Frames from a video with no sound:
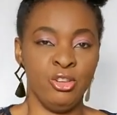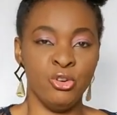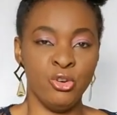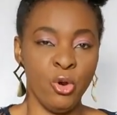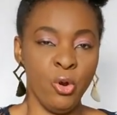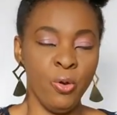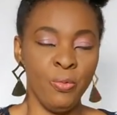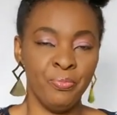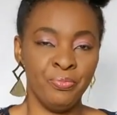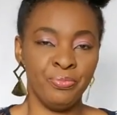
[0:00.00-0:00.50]

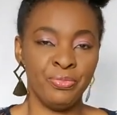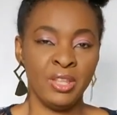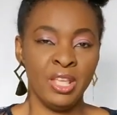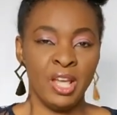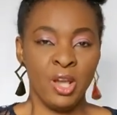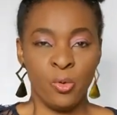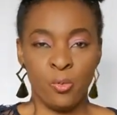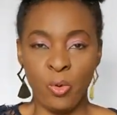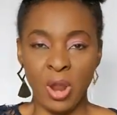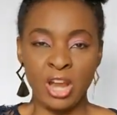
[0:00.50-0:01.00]
You know,
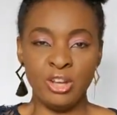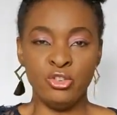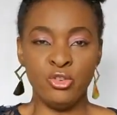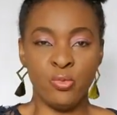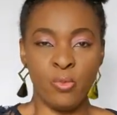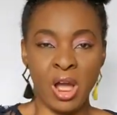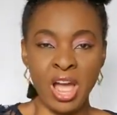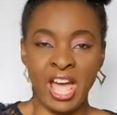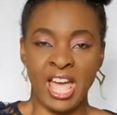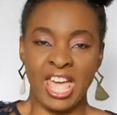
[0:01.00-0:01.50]

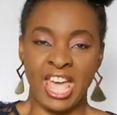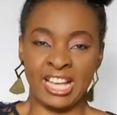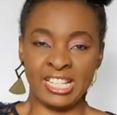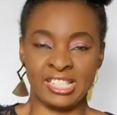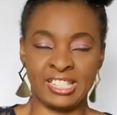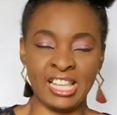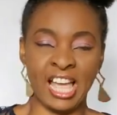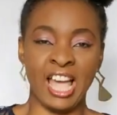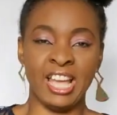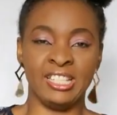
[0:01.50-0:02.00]
when you are
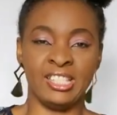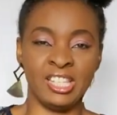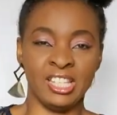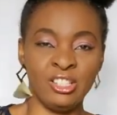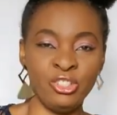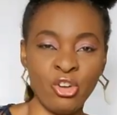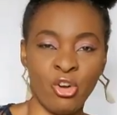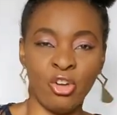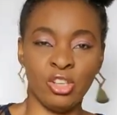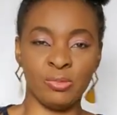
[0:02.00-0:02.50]

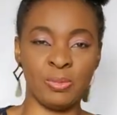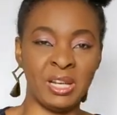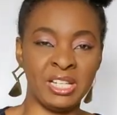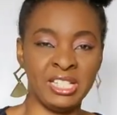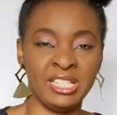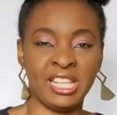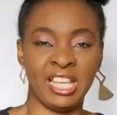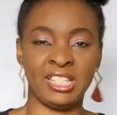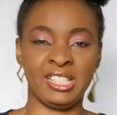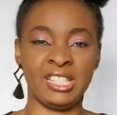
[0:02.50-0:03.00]
exciting, your
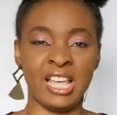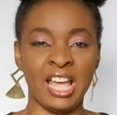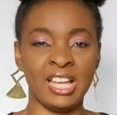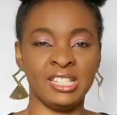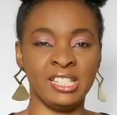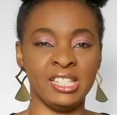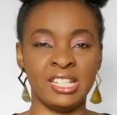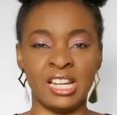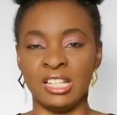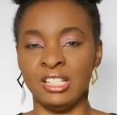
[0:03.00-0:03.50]
husband is
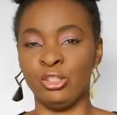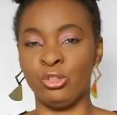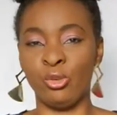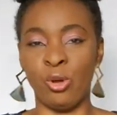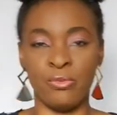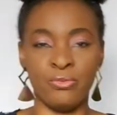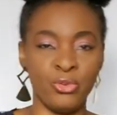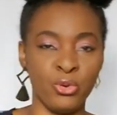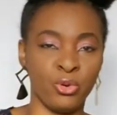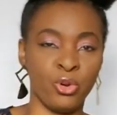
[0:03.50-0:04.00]
exciting, and the
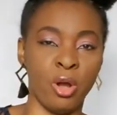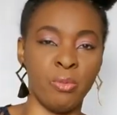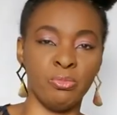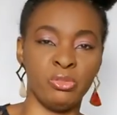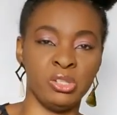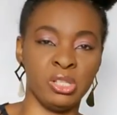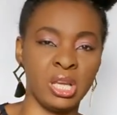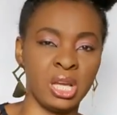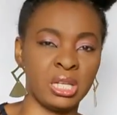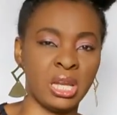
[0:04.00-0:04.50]
two of you
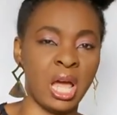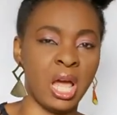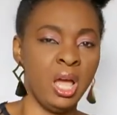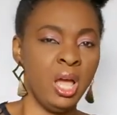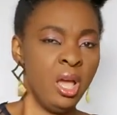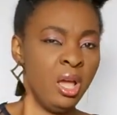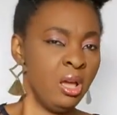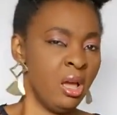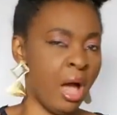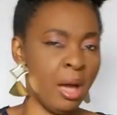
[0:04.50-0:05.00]
come together,